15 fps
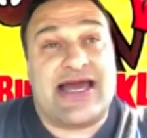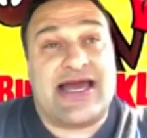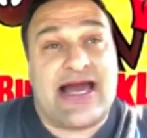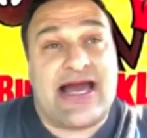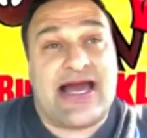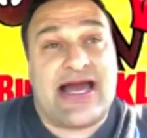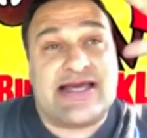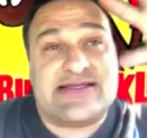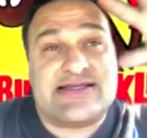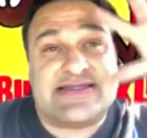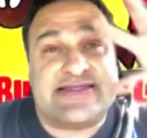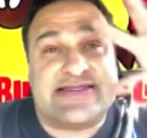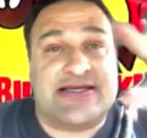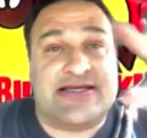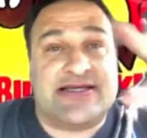zeroed
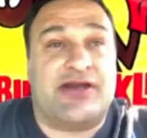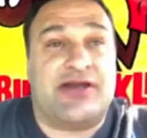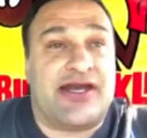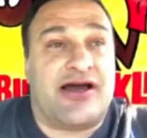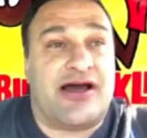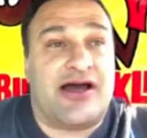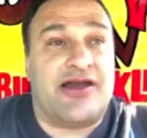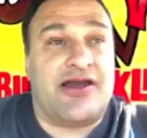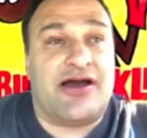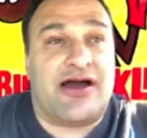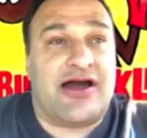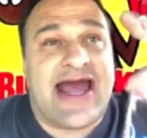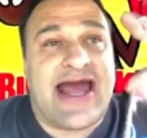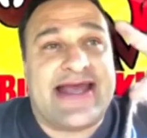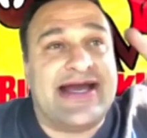in on I
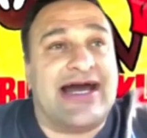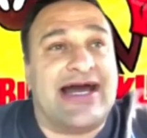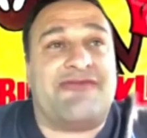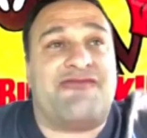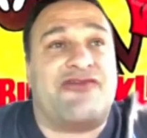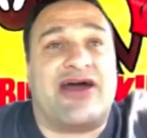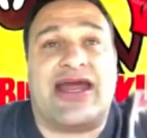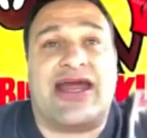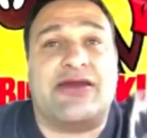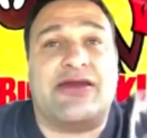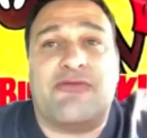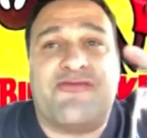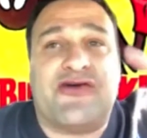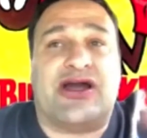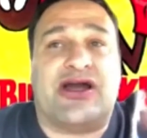gotta find
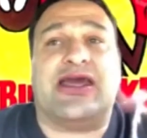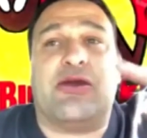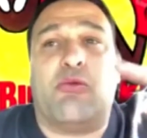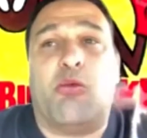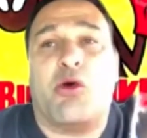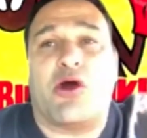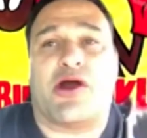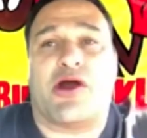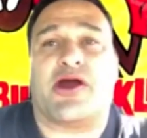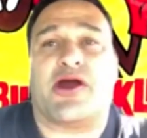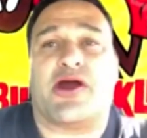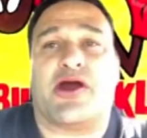fucking work